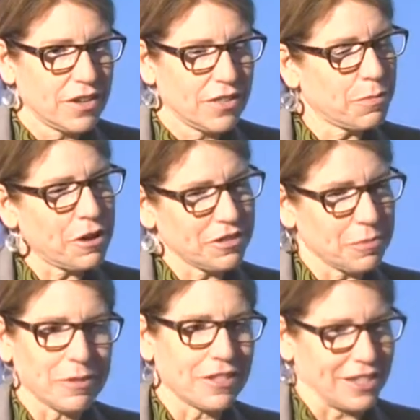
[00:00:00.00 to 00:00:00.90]
the
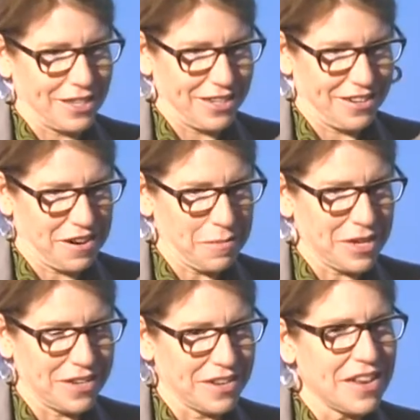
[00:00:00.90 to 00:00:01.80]
possibility.
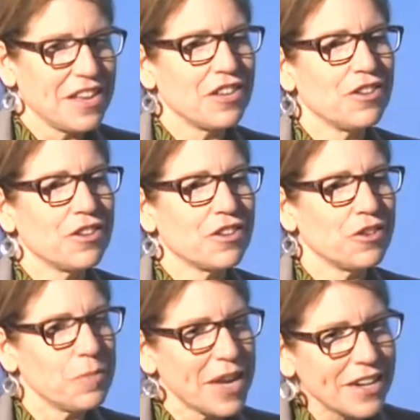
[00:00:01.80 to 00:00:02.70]

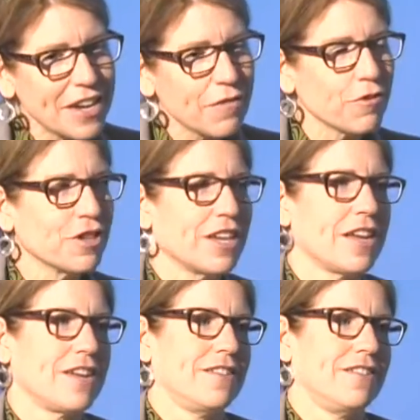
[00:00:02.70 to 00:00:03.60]
You may never
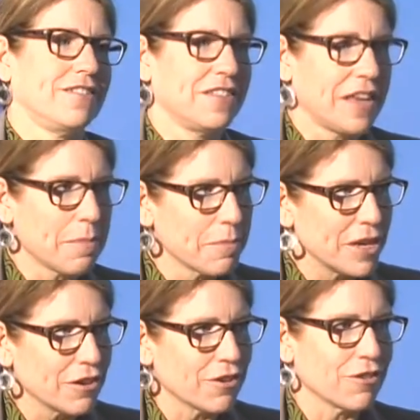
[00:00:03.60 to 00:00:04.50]
get to that
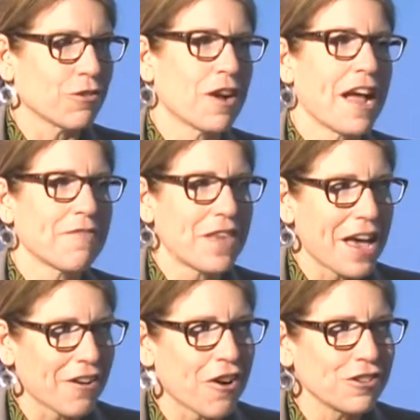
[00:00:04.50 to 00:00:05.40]
meal or have
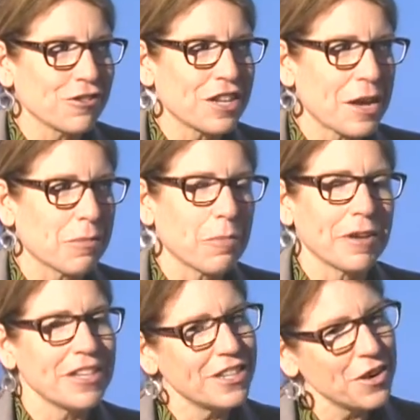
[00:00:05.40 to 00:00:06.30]
that on your table,
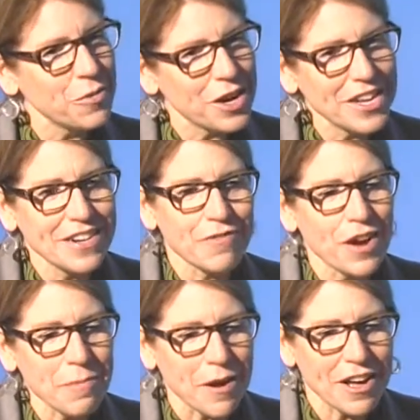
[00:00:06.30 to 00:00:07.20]
but you know what? If
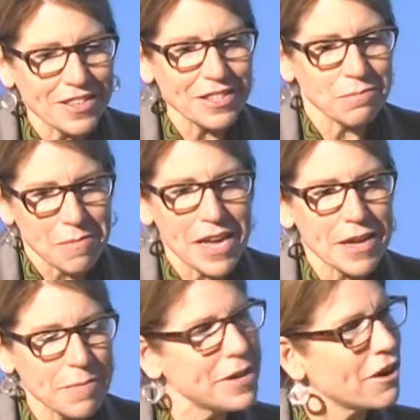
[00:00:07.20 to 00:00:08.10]
I buy this,
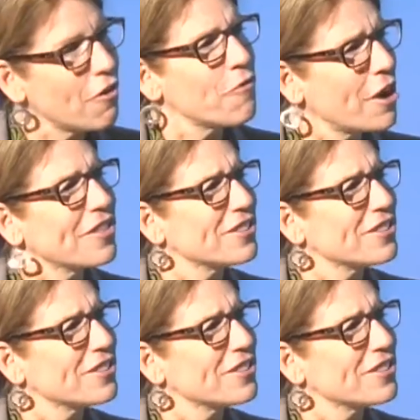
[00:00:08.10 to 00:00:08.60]
maybe I'll find the